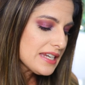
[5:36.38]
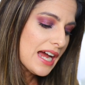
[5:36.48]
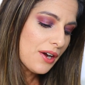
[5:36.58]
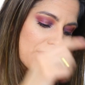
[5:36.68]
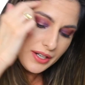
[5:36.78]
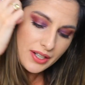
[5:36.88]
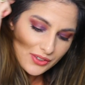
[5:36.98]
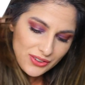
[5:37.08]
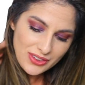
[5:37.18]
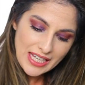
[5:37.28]
Now,
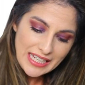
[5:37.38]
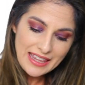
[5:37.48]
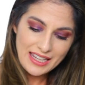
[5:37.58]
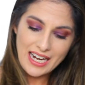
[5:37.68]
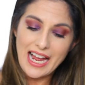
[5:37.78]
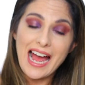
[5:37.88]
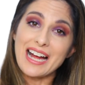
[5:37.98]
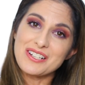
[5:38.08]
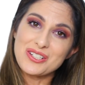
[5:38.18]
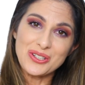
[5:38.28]
another thing that I
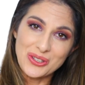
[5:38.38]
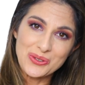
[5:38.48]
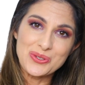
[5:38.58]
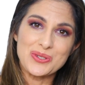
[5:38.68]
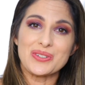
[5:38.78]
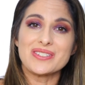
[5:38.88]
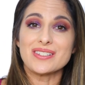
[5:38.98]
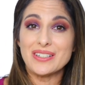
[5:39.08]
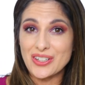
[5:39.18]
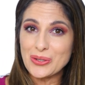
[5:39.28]
had to use, so this
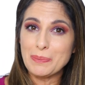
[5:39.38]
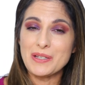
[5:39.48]
is another